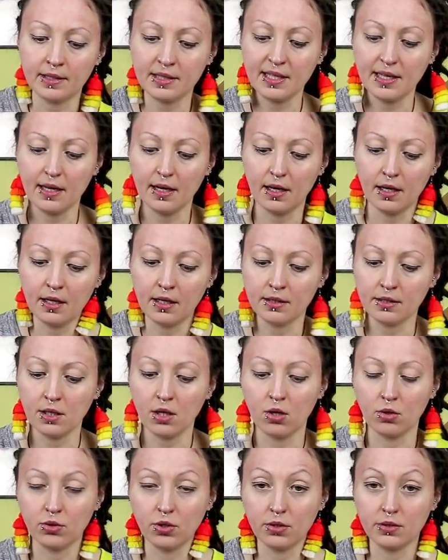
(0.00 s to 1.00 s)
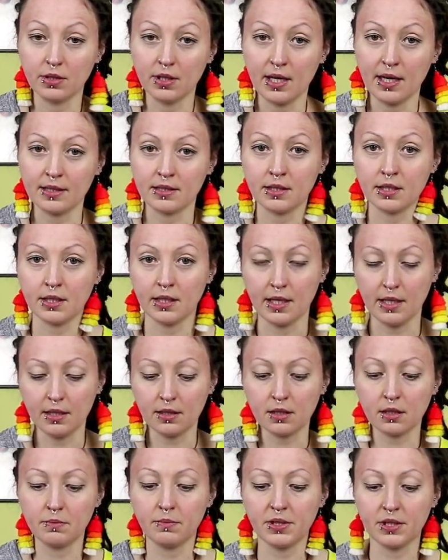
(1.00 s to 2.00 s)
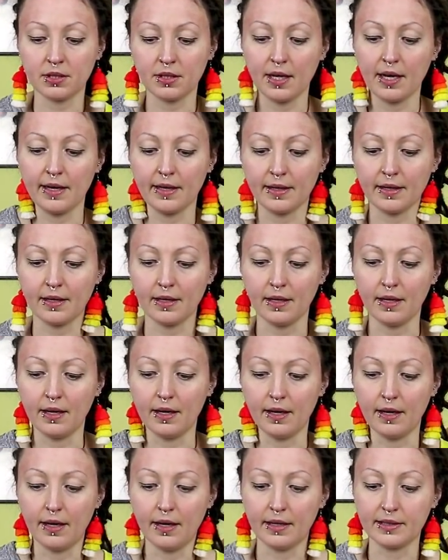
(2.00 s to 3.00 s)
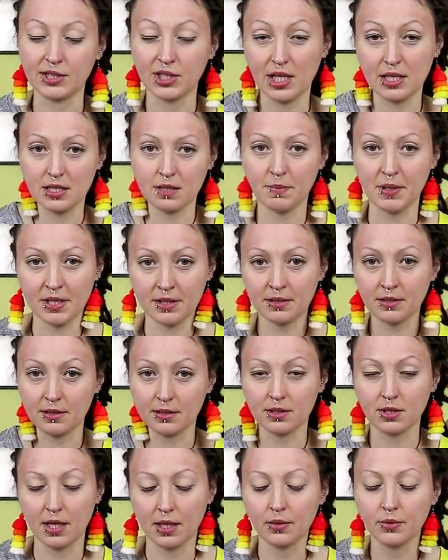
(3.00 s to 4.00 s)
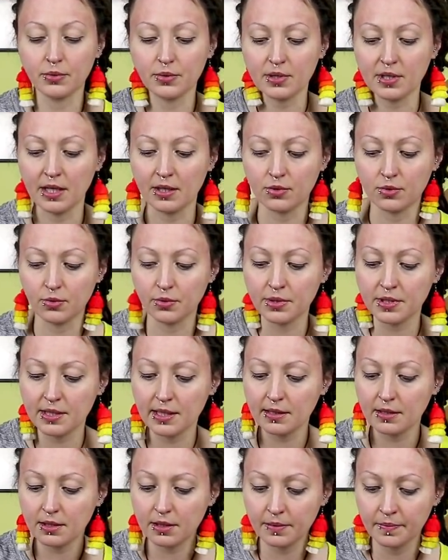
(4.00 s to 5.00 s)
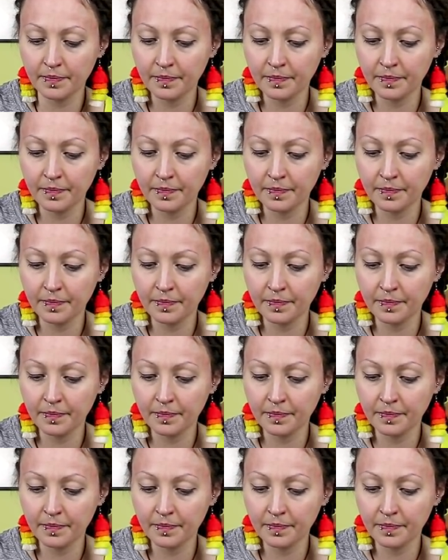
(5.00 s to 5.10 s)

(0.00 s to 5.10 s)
till the onion gets a little bit like transparent and translucent.